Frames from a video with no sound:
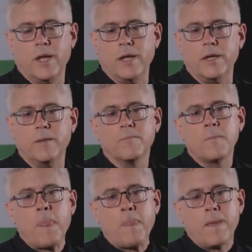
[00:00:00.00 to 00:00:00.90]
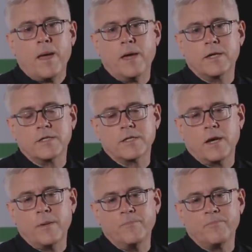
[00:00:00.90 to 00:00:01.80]
80.
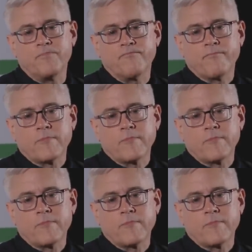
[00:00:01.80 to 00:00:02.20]
And